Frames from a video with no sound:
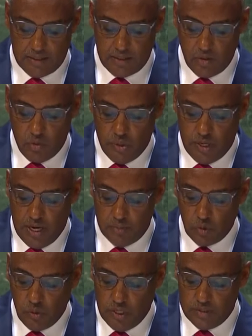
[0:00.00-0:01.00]
we come
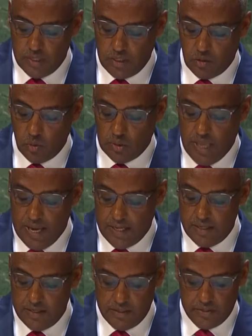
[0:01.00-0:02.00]
together to tackle
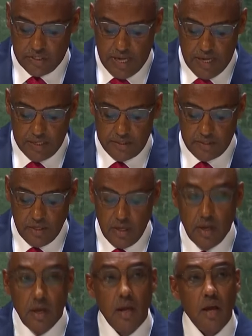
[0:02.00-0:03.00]
this challenge
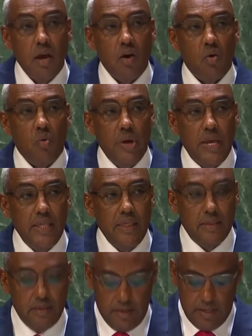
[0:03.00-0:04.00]
with
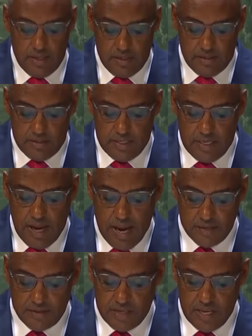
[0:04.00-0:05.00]
the
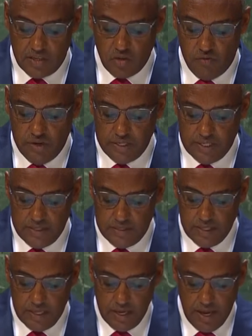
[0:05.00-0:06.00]
highest sense of
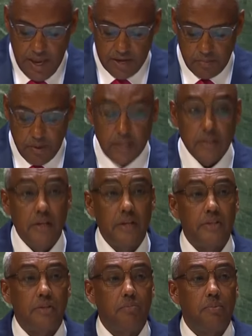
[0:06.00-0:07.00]
urgency and
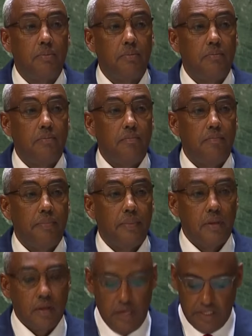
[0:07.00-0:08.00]
partnership.
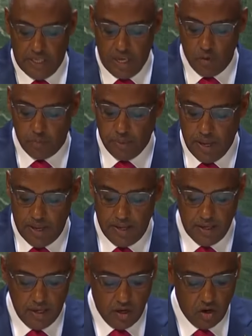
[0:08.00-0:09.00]
Ethiopia
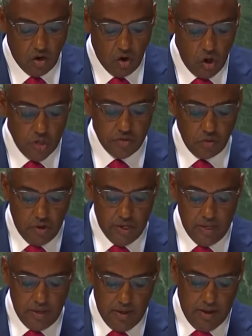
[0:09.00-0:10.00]
calls
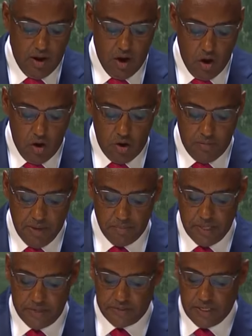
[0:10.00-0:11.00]
on all
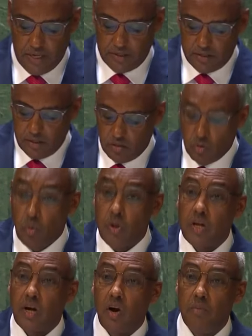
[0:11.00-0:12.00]
member states to
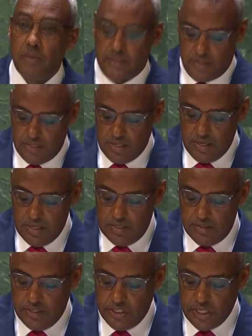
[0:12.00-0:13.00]
recommit
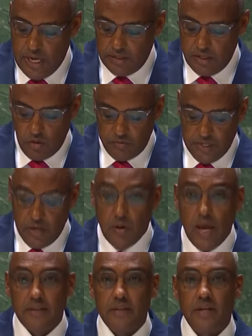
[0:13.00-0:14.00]
the Charter of the
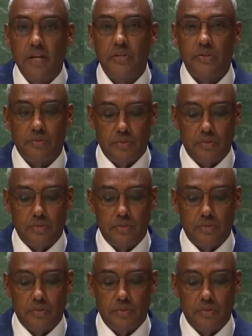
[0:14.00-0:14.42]
United Nations.